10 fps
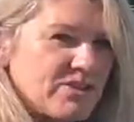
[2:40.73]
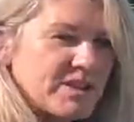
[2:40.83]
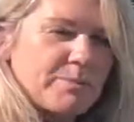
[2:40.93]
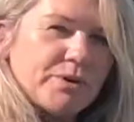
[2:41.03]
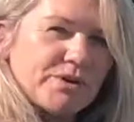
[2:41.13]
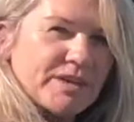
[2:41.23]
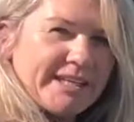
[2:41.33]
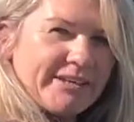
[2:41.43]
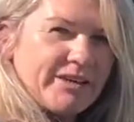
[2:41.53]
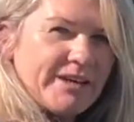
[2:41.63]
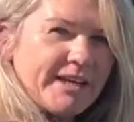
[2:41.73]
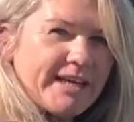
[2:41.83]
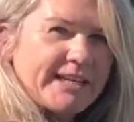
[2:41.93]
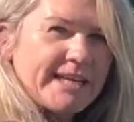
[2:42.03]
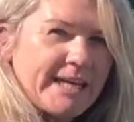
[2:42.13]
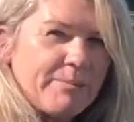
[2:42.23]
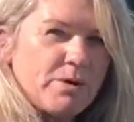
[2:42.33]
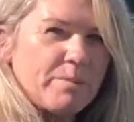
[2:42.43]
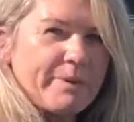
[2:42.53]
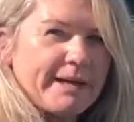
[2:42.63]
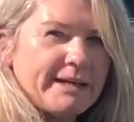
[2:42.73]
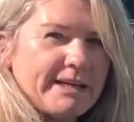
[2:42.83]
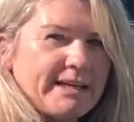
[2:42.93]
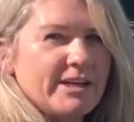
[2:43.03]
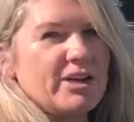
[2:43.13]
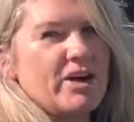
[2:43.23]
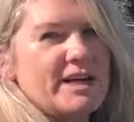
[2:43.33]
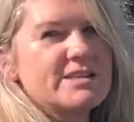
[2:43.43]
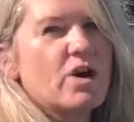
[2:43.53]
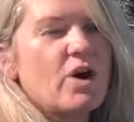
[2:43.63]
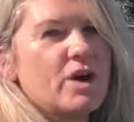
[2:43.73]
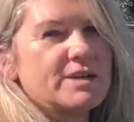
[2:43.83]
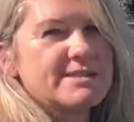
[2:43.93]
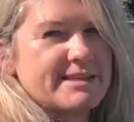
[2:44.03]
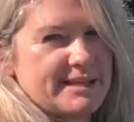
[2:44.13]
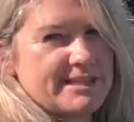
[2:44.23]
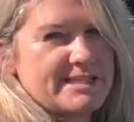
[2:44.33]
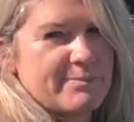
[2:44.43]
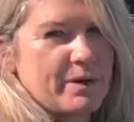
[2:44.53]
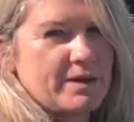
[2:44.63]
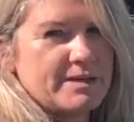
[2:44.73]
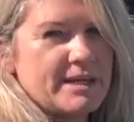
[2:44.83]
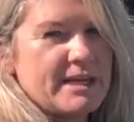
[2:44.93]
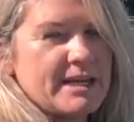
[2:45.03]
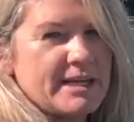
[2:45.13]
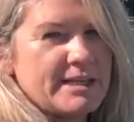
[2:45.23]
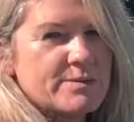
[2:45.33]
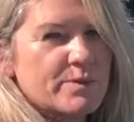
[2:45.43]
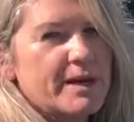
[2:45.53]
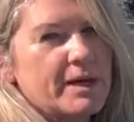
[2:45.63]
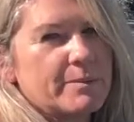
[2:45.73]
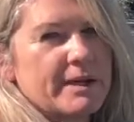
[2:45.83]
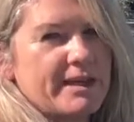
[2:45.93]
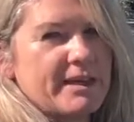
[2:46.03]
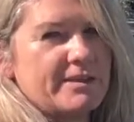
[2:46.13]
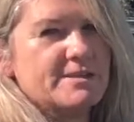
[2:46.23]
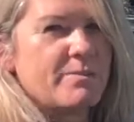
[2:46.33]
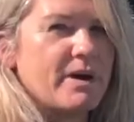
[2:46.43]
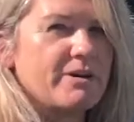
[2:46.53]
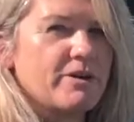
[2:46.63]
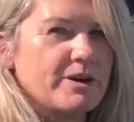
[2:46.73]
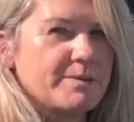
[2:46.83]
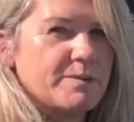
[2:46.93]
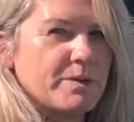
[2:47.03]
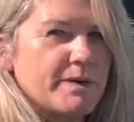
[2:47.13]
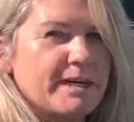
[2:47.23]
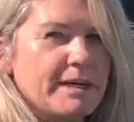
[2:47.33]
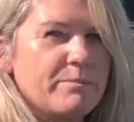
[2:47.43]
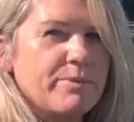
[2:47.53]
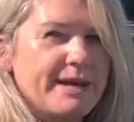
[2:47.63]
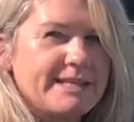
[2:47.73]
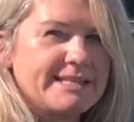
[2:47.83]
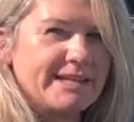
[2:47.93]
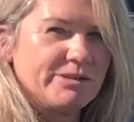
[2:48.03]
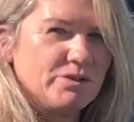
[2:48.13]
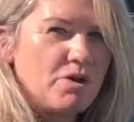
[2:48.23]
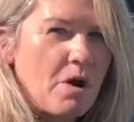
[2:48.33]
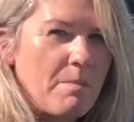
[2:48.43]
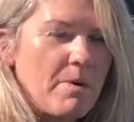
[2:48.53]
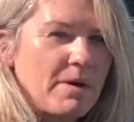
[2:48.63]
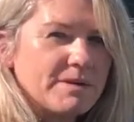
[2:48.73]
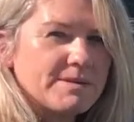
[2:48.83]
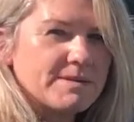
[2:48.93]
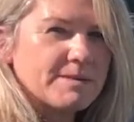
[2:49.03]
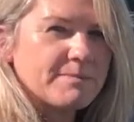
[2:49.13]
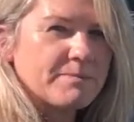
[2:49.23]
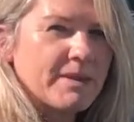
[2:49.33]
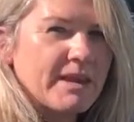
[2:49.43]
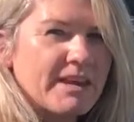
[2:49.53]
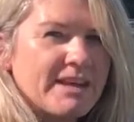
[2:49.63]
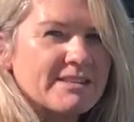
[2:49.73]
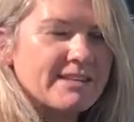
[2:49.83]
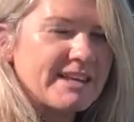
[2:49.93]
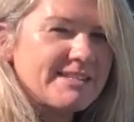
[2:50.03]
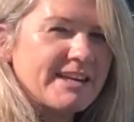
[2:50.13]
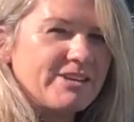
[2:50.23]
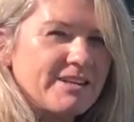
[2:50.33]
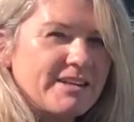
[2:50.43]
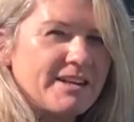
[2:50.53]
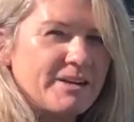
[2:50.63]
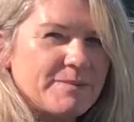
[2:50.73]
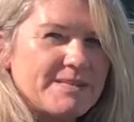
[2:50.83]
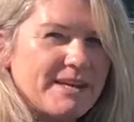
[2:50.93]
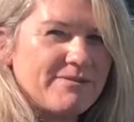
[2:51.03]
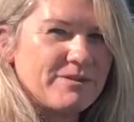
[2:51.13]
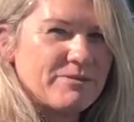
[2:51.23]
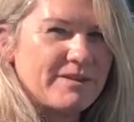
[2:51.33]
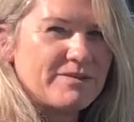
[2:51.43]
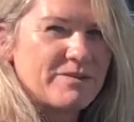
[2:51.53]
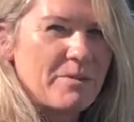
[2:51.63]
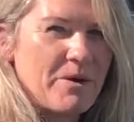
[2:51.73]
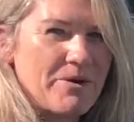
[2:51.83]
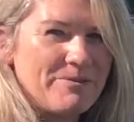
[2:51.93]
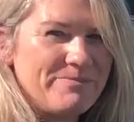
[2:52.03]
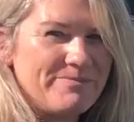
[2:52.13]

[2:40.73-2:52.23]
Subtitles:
you put your lid on and keep your bucket in a nice hot sunny spot. This will help get those microbes working and break down your compost. So that's how you can help save the reefs from home.